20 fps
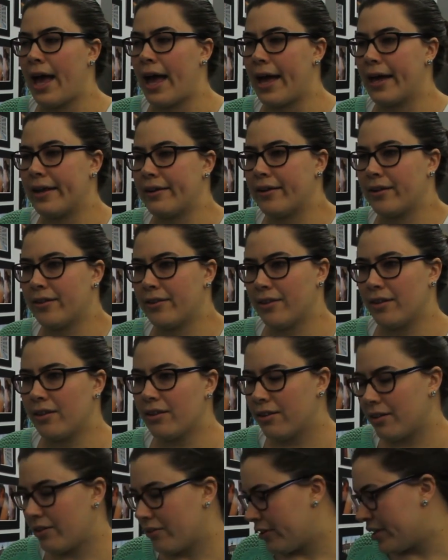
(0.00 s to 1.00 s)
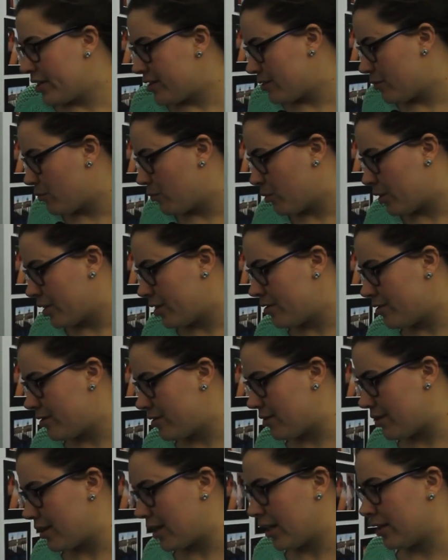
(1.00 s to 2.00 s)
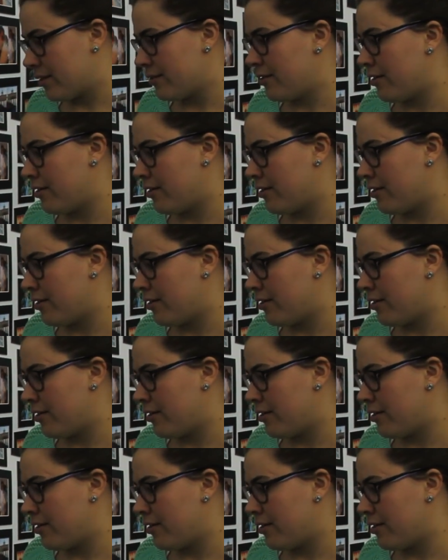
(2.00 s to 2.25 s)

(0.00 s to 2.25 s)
And I think the reason was that